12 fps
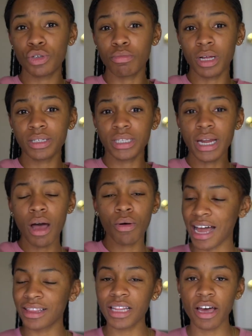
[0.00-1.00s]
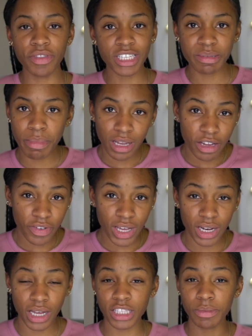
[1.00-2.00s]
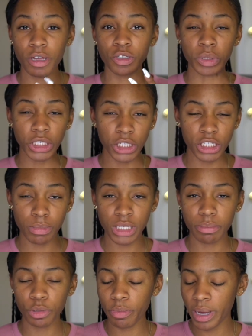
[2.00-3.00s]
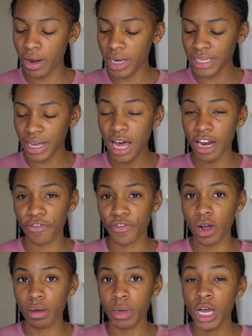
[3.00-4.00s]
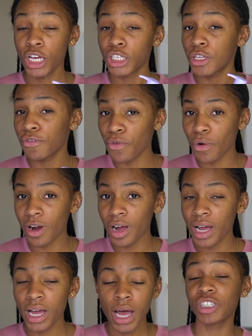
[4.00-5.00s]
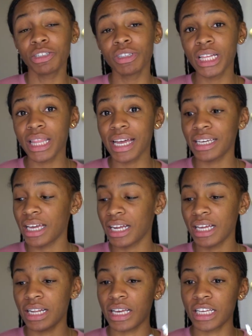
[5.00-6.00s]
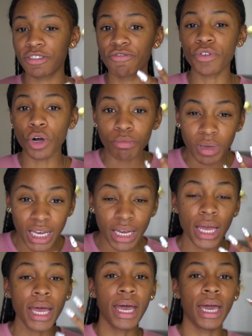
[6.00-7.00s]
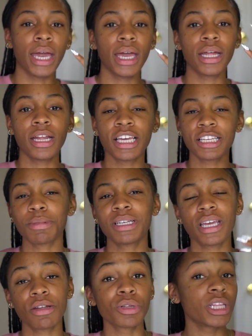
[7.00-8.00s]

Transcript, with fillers: two months now. I love the smell of it. It smells really good. It smells like blueberries. I got it from Sephora. Really, really like it. It is foaming and it gets my skin